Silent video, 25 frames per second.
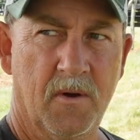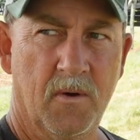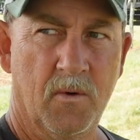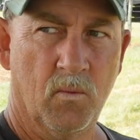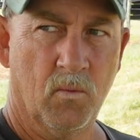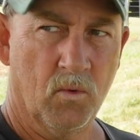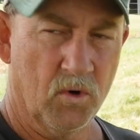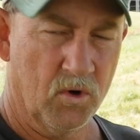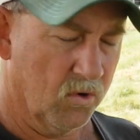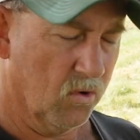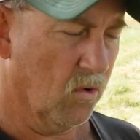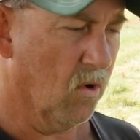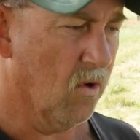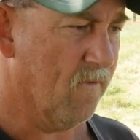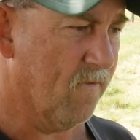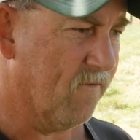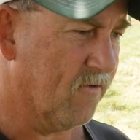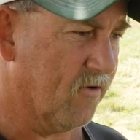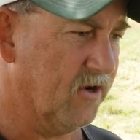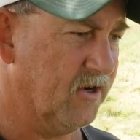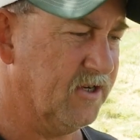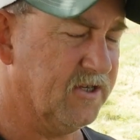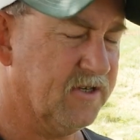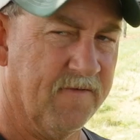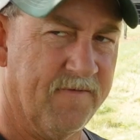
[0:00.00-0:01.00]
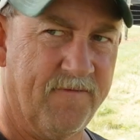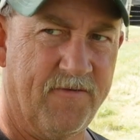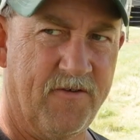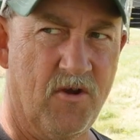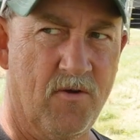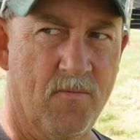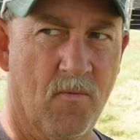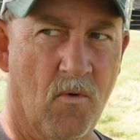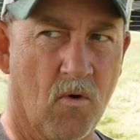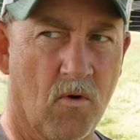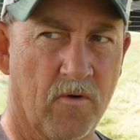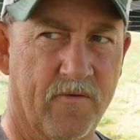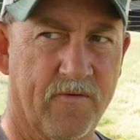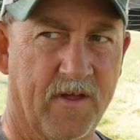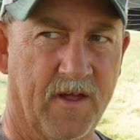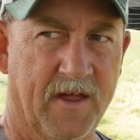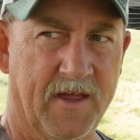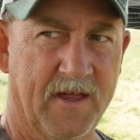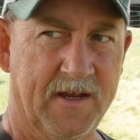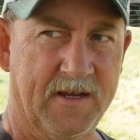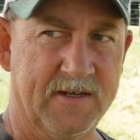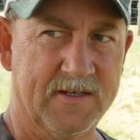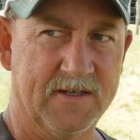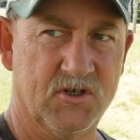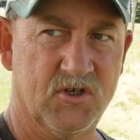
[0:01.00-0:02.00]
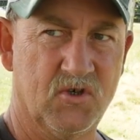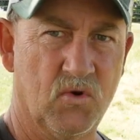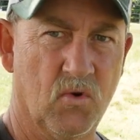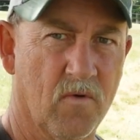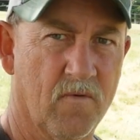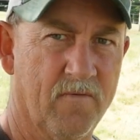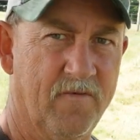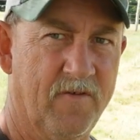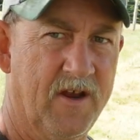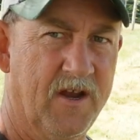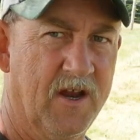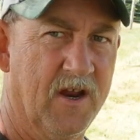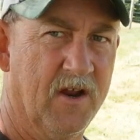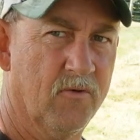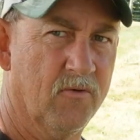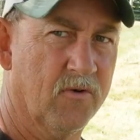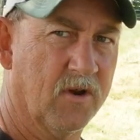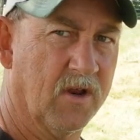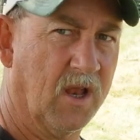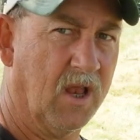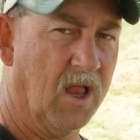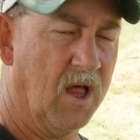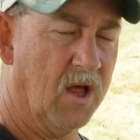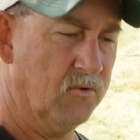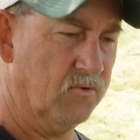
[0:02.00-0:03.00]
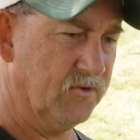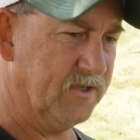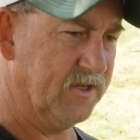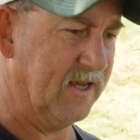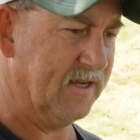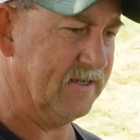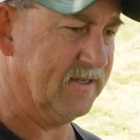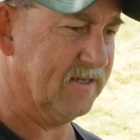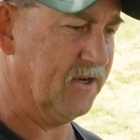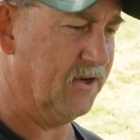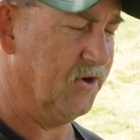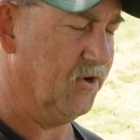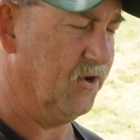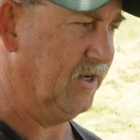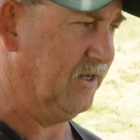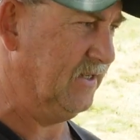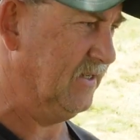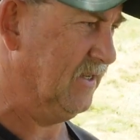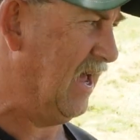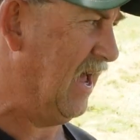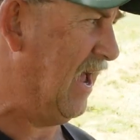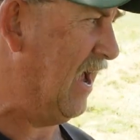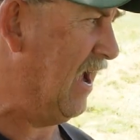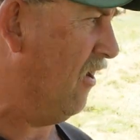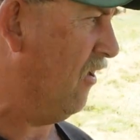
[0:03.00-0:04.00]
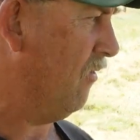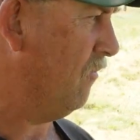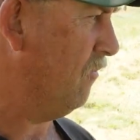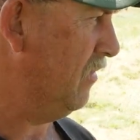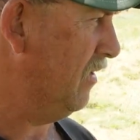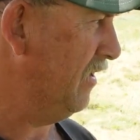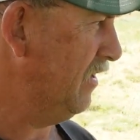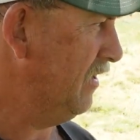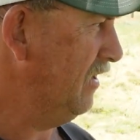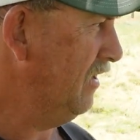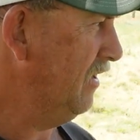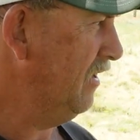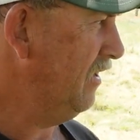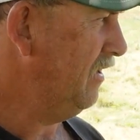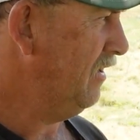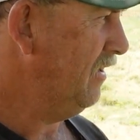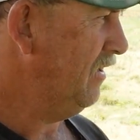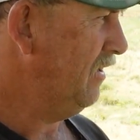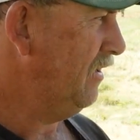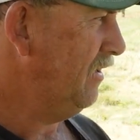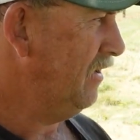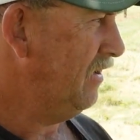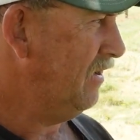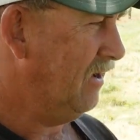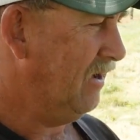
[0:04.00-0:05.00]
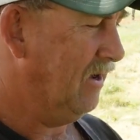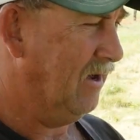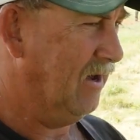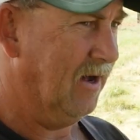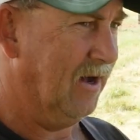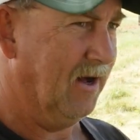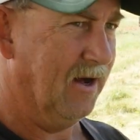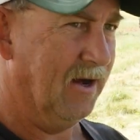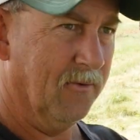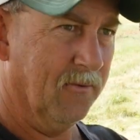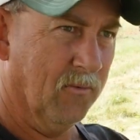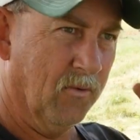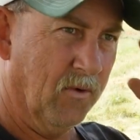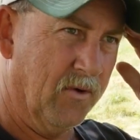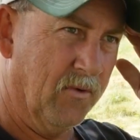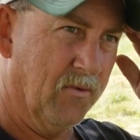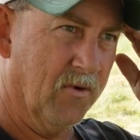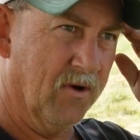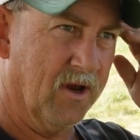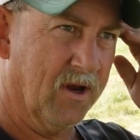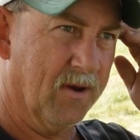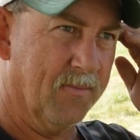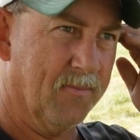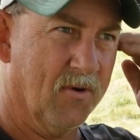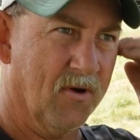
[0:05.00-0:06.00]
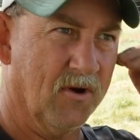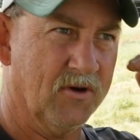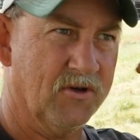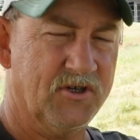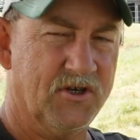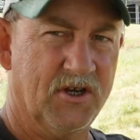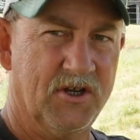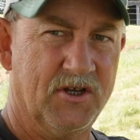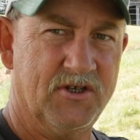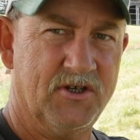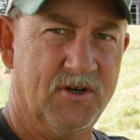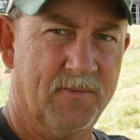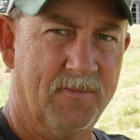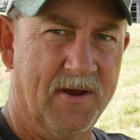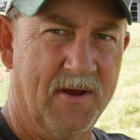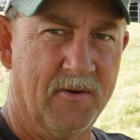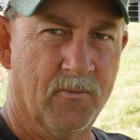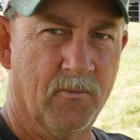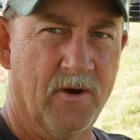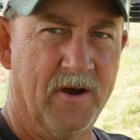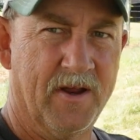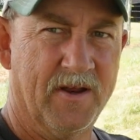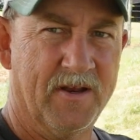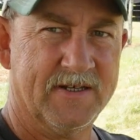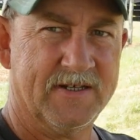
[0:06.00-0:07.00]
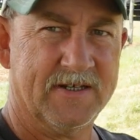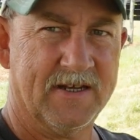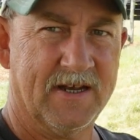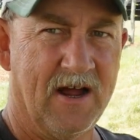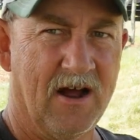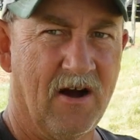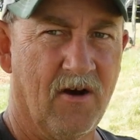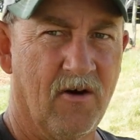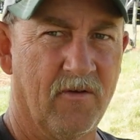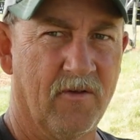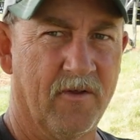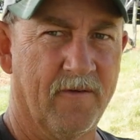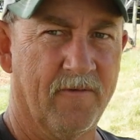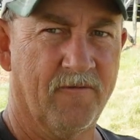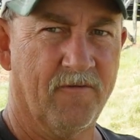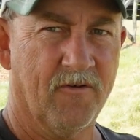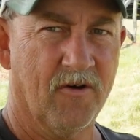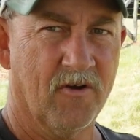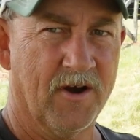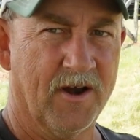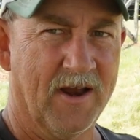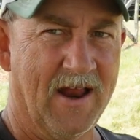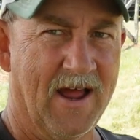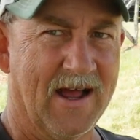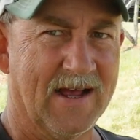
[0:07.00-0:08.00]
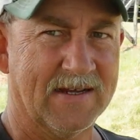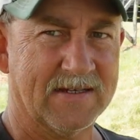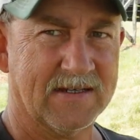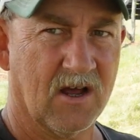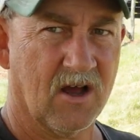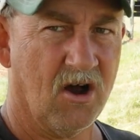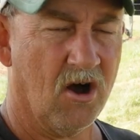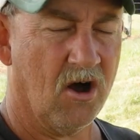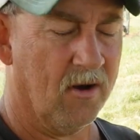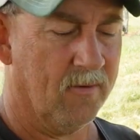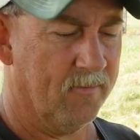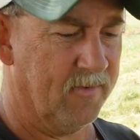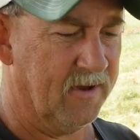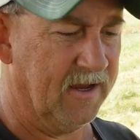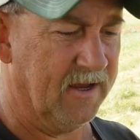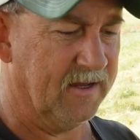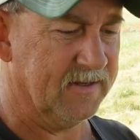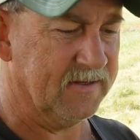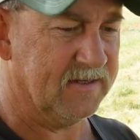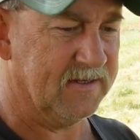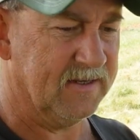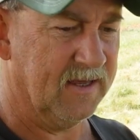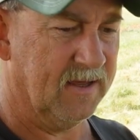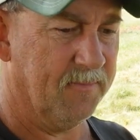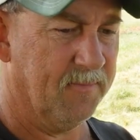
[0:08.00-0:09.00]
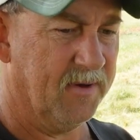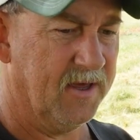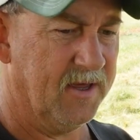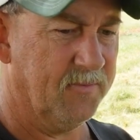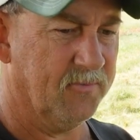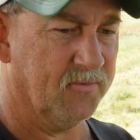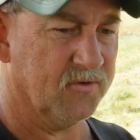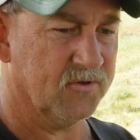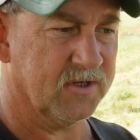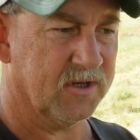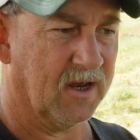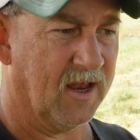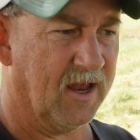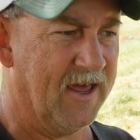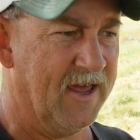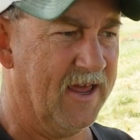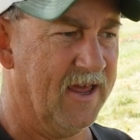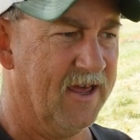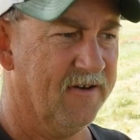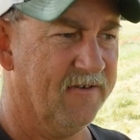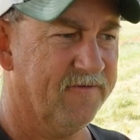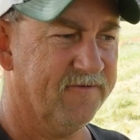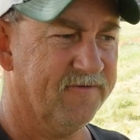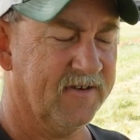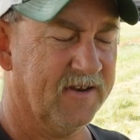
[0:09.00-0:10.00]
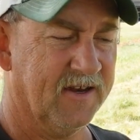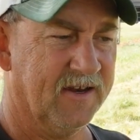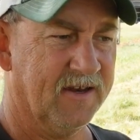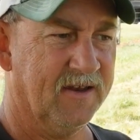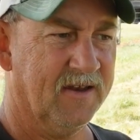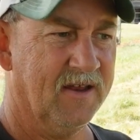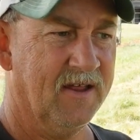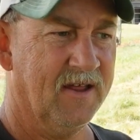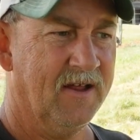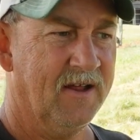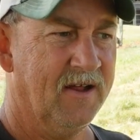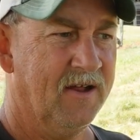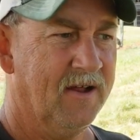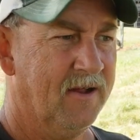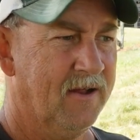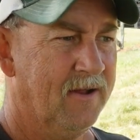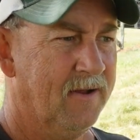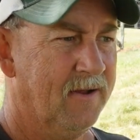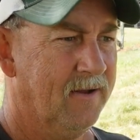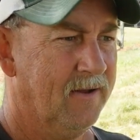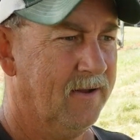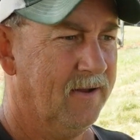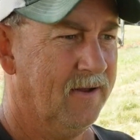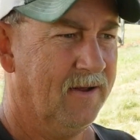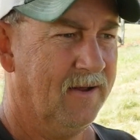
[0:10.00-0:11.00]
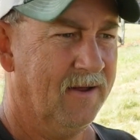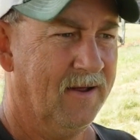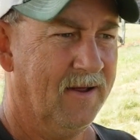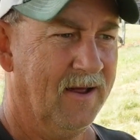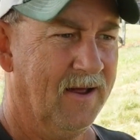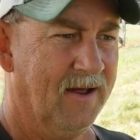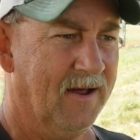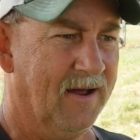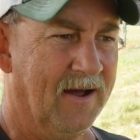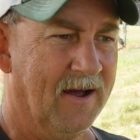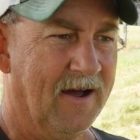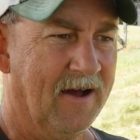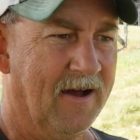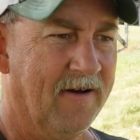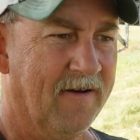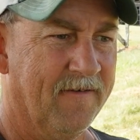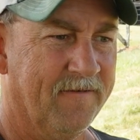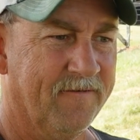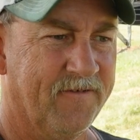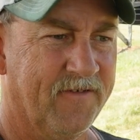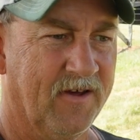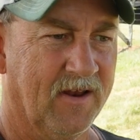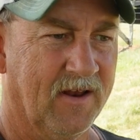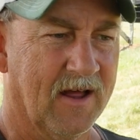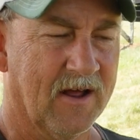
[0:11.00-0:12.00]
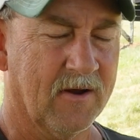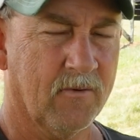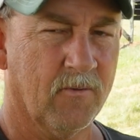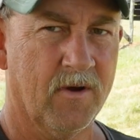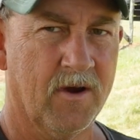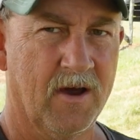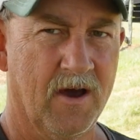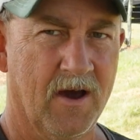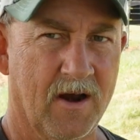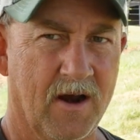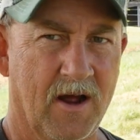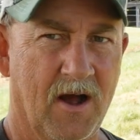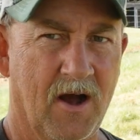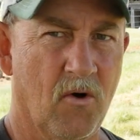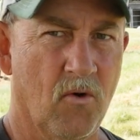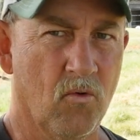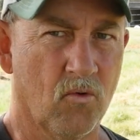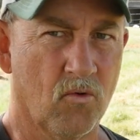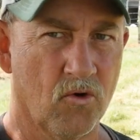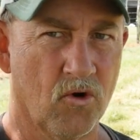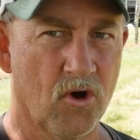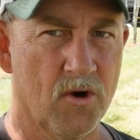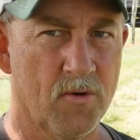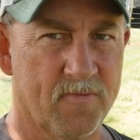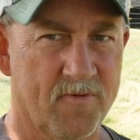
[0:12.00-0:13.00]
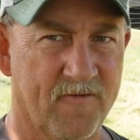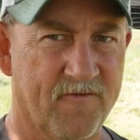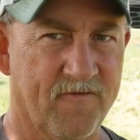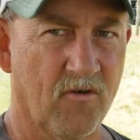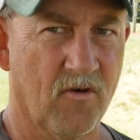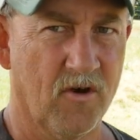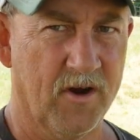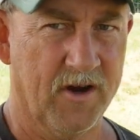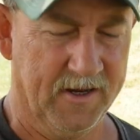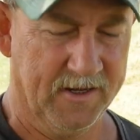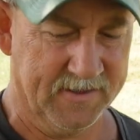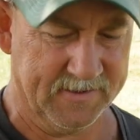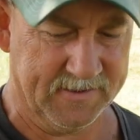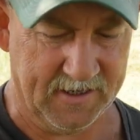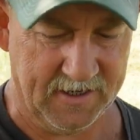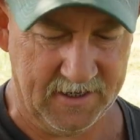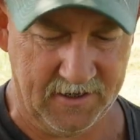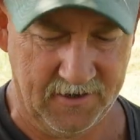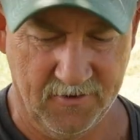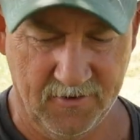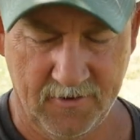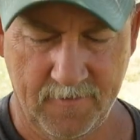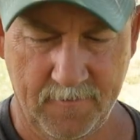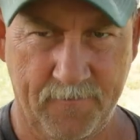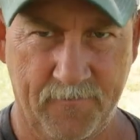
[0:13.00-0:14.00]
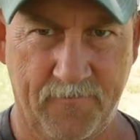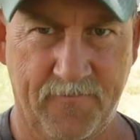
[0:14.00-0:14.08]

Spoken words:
We'll go over just a few more things, a short video to close that series out, but we really appreciate you being with us and all the very nice comments that people's left, and I feel like we got a whole group of friends here.